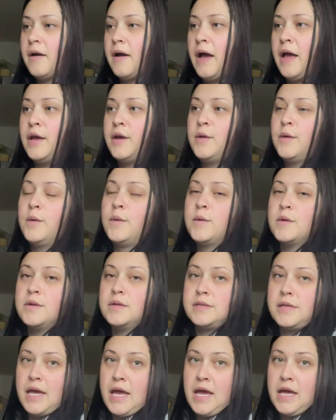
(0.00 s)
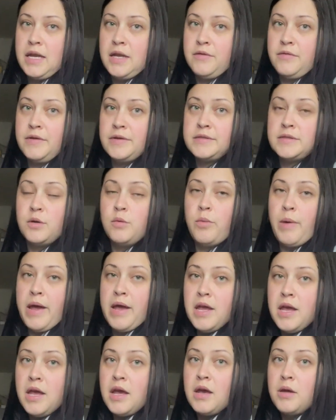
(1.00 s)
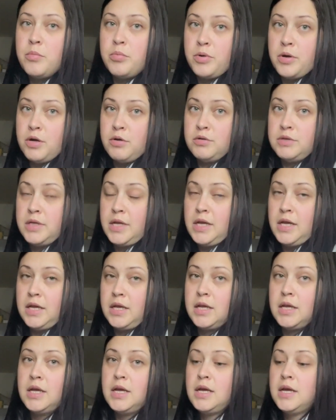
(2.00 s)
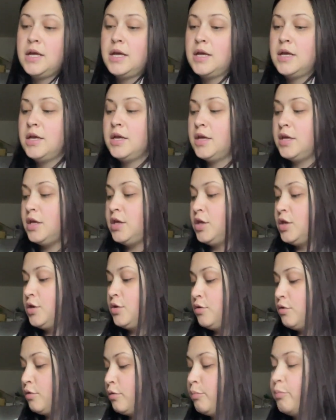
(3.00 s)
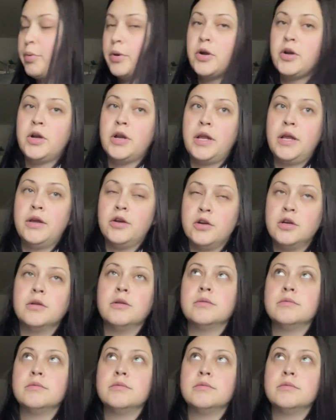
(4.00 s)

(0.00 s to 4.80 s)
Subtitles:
I googled, and if it's a whey protein, you burn it or